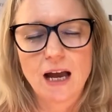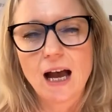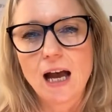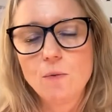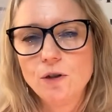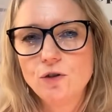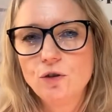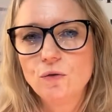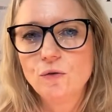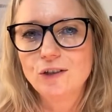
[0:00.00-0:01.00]
I want
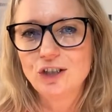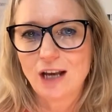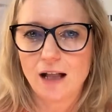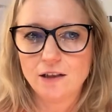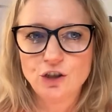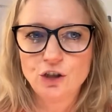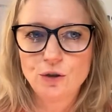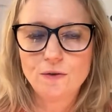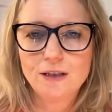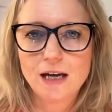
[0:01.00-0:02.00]
to challenge
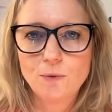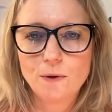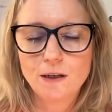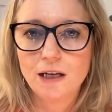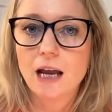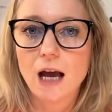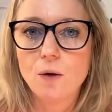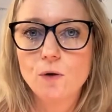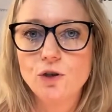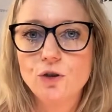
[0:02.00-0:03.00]
you on that one, and I
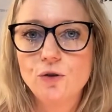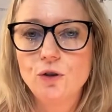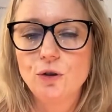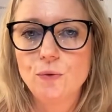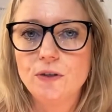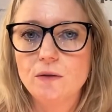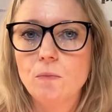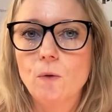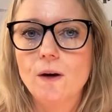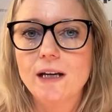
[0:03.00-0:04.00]
want you to use it
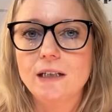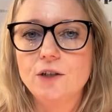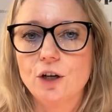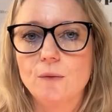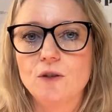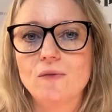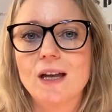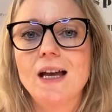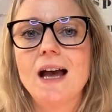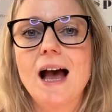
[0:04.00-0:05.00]
more in terms of
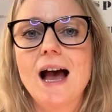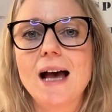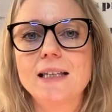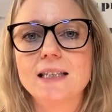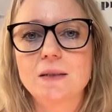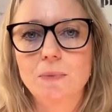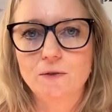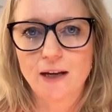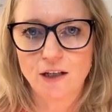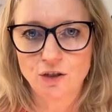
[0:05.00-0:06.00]

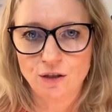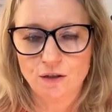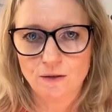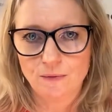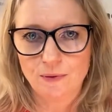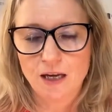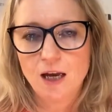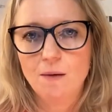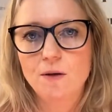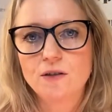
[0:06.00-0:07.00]
aspirational.
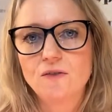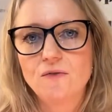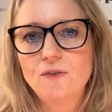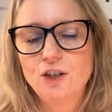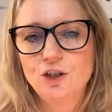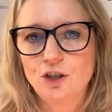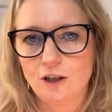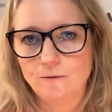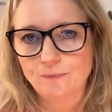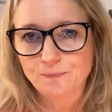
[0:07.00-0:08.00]
Because a
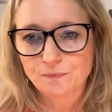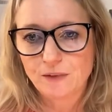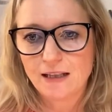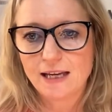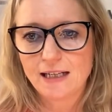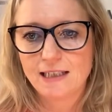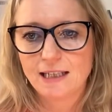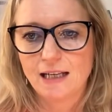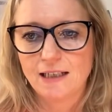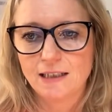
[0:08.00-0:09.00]
vision in that
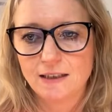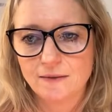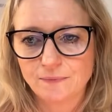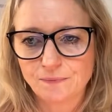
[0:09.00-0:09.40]
sense